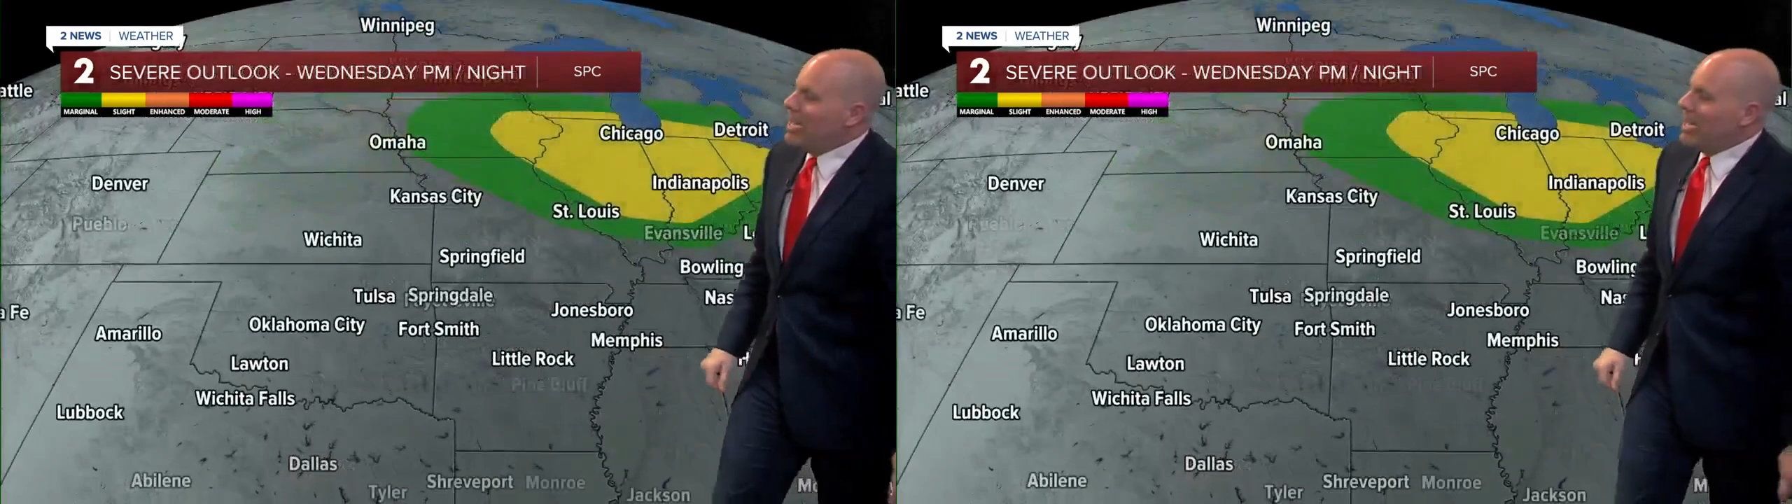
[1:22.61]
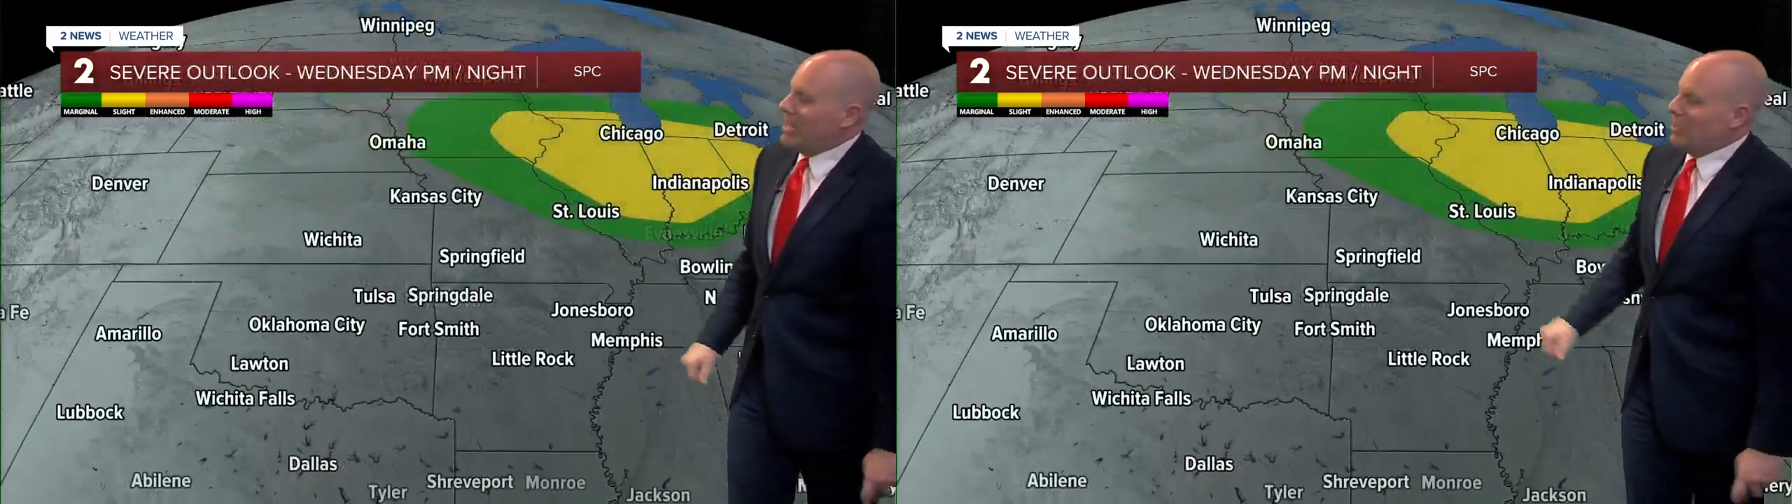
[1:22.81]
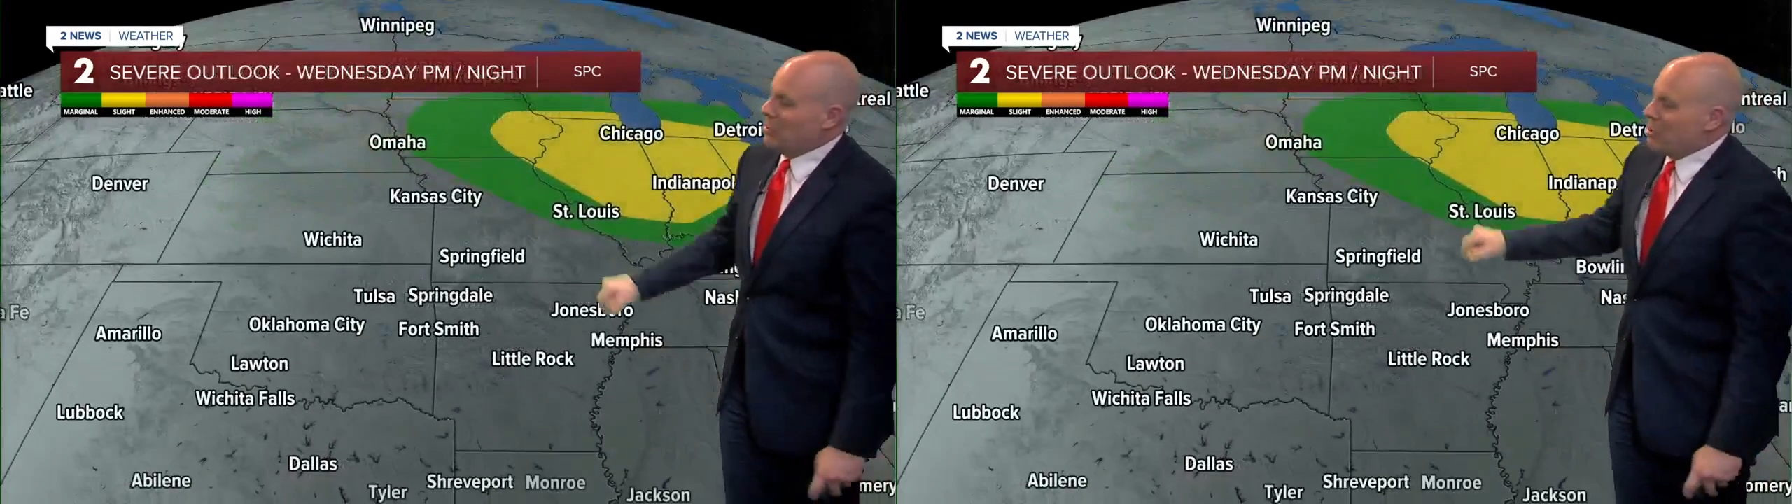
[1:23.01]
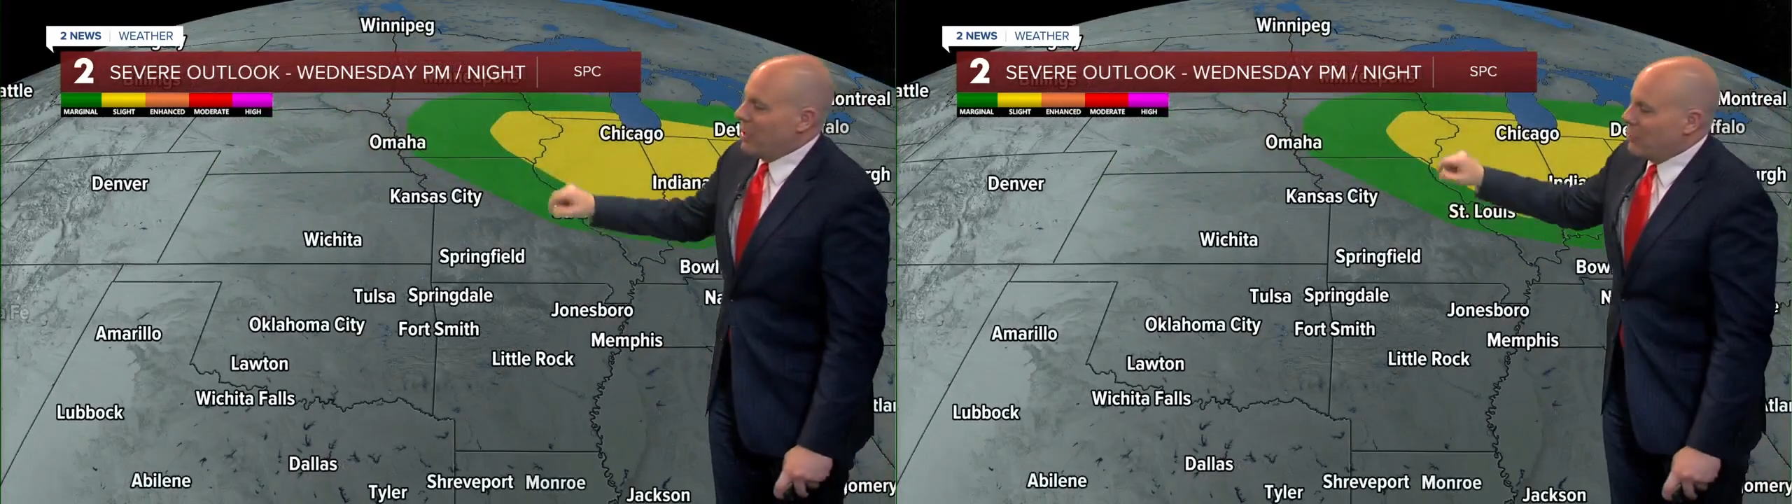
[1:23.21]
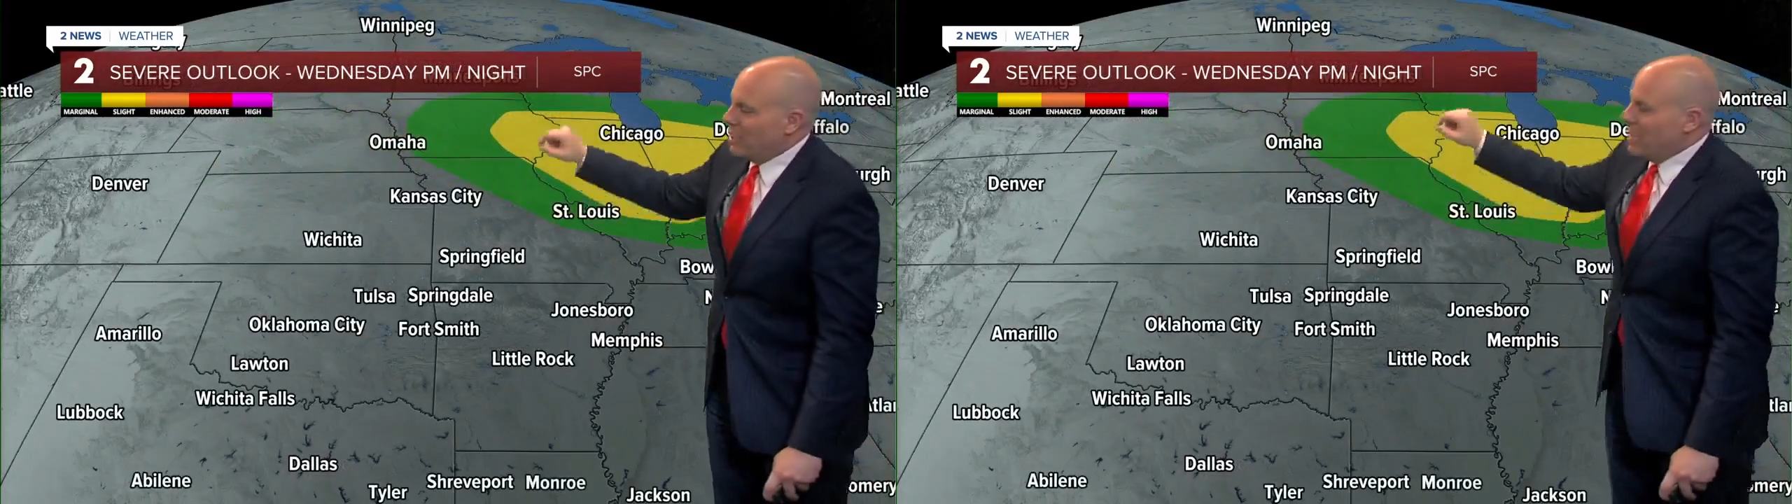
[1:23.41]
and then it'll
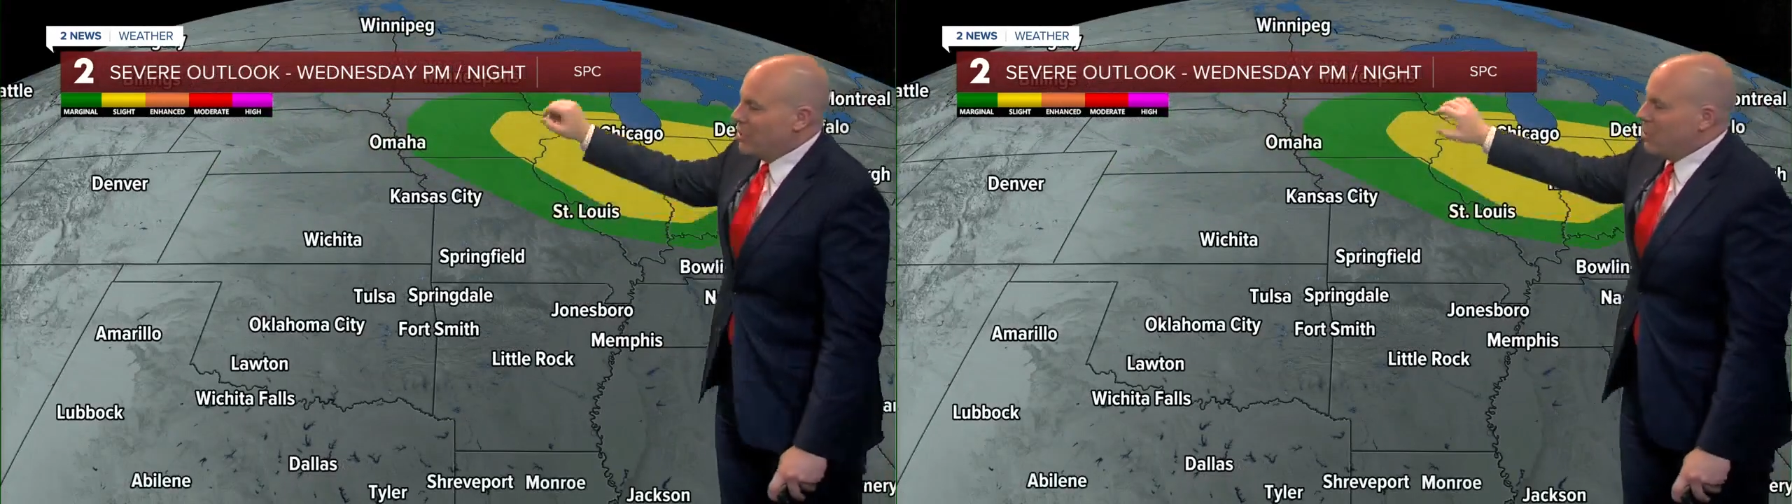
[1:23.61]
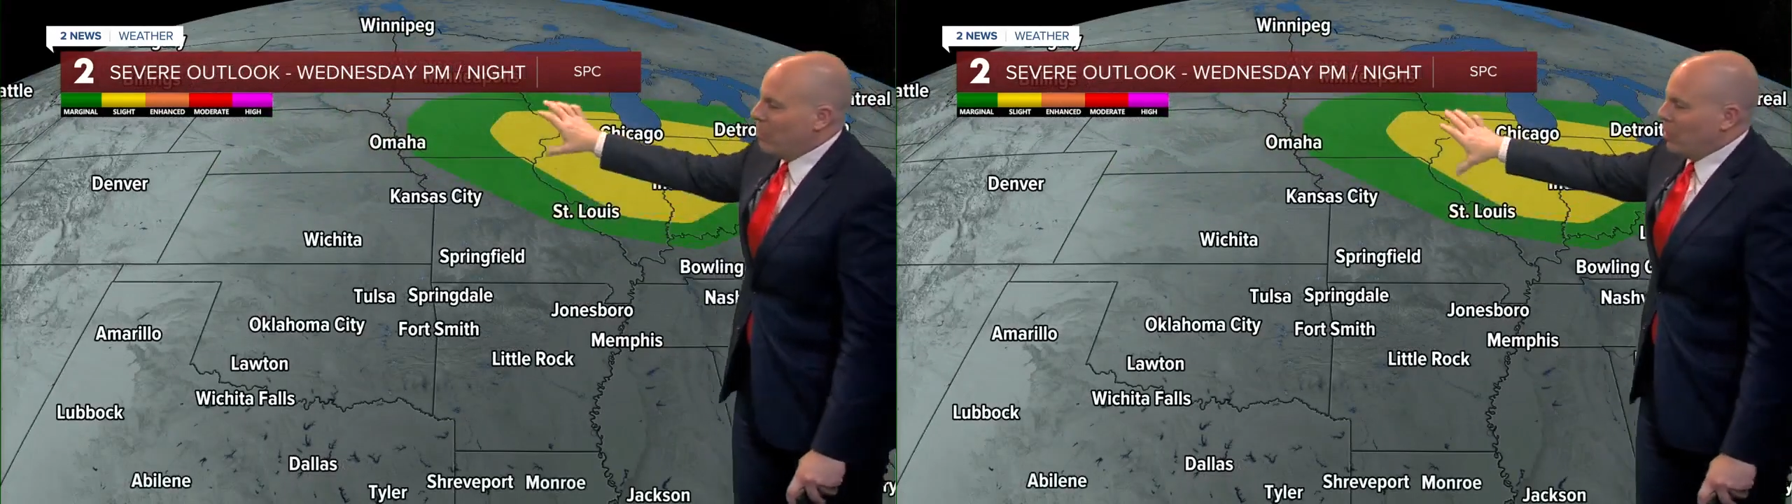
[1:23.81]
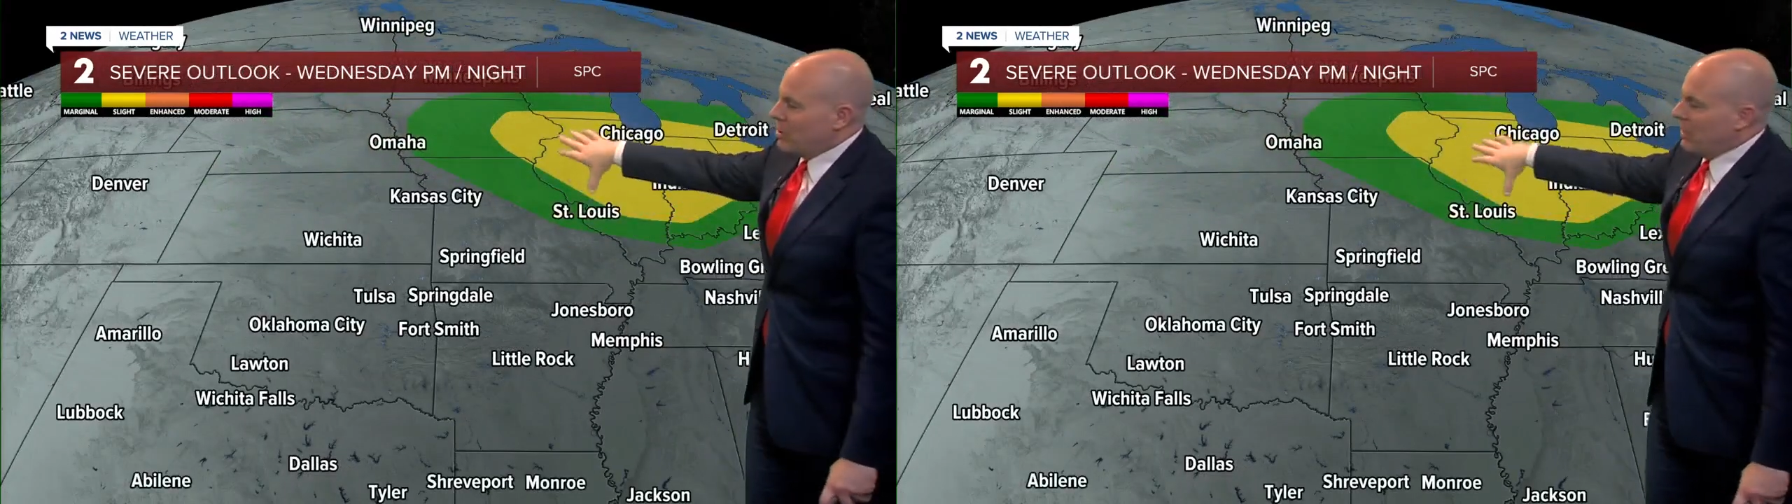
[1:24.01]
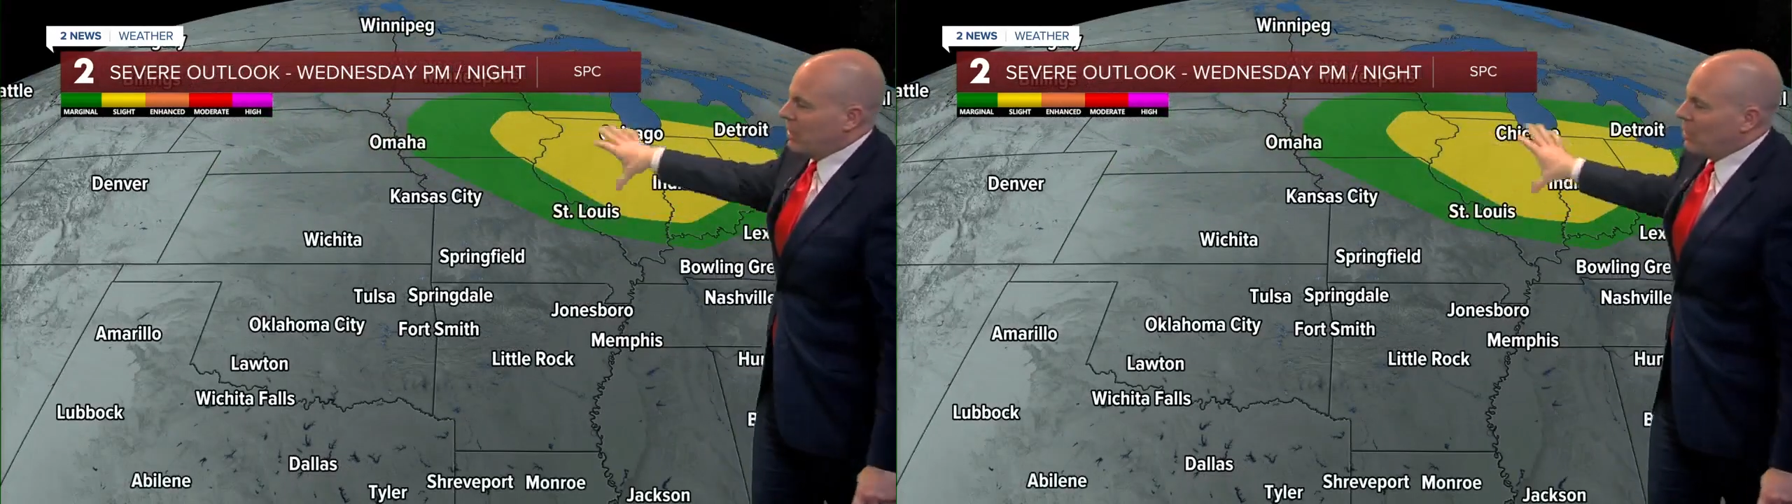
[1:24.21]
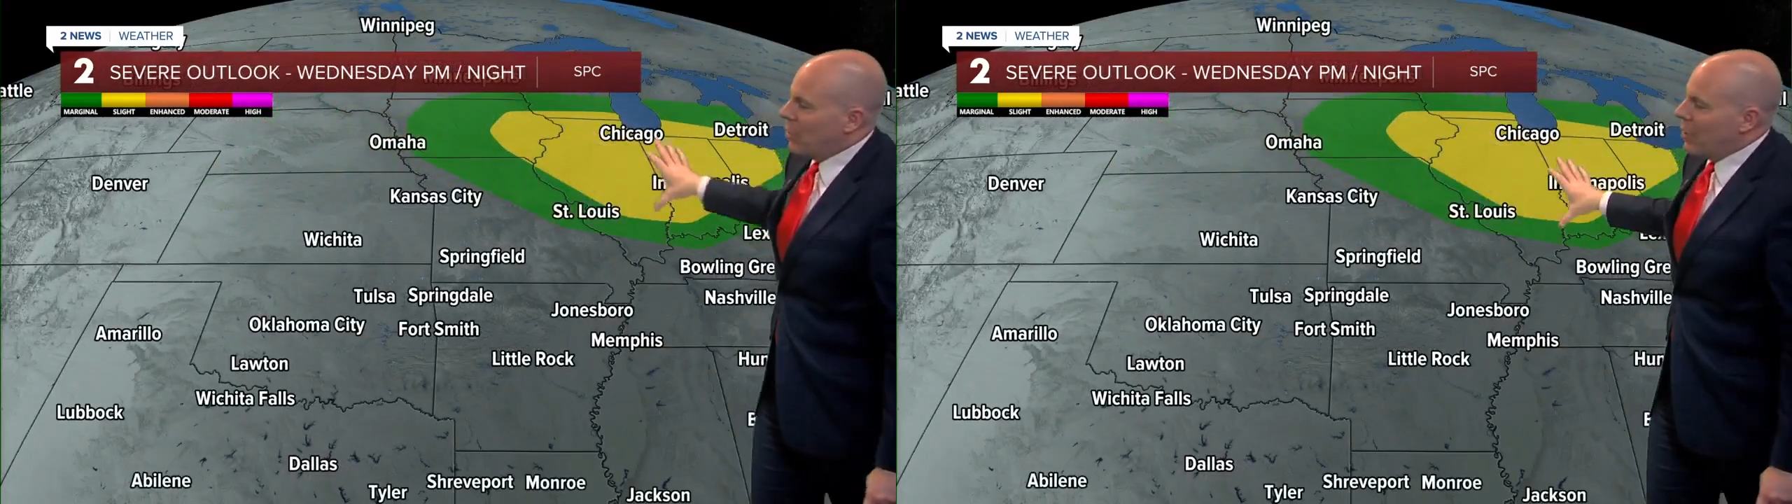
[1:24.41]
shift into parts of
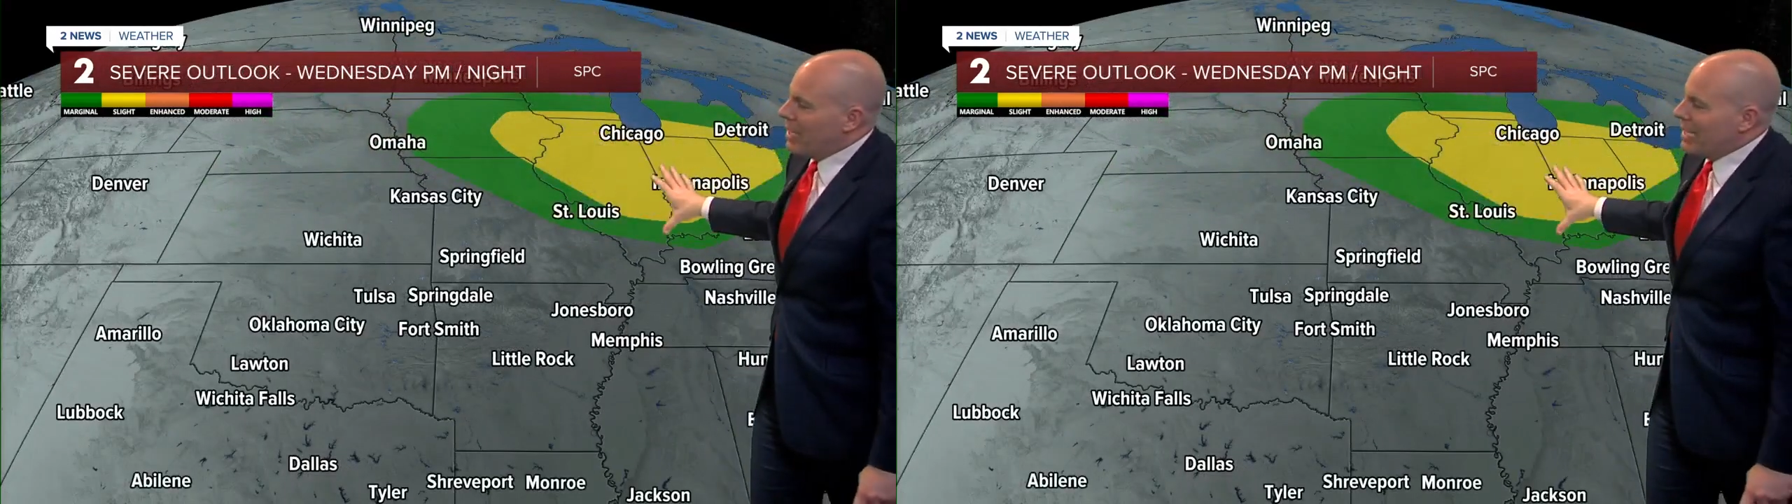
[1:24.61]
Illinois,